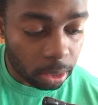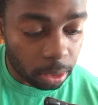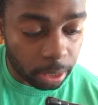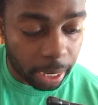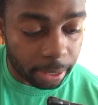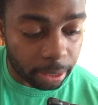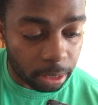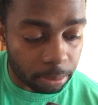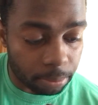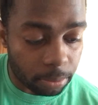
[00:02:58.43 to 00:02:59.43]
You had
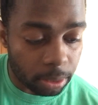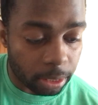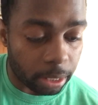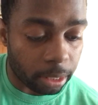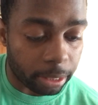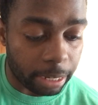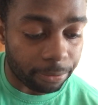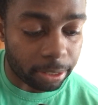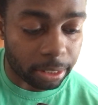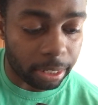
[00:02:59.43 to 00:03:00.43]
Killer
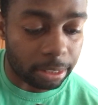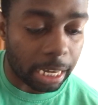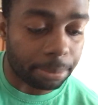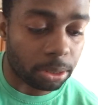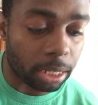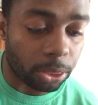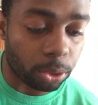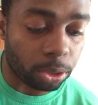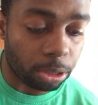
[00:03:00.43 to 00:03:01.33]
Klayface, Klay Thompson had 33